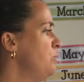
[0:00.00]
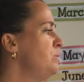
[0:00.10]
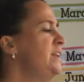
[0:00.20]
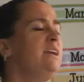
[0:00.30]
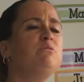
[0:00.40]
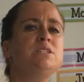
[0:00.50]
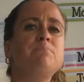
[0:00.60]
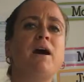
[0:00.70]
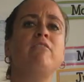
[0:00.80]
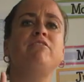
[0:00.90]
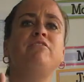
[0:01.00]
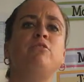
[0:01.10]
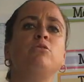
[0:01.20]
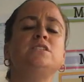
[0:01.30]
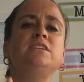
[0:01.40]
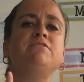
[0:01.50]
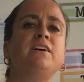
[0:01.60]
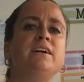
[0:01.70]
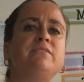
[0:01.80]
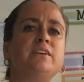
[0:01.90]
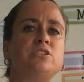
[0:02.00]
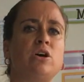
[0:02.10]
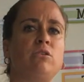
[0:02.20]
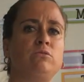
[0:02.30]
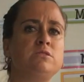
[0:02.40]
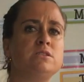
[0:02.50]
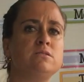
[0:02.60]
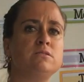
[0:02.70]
When he was about 45 years old,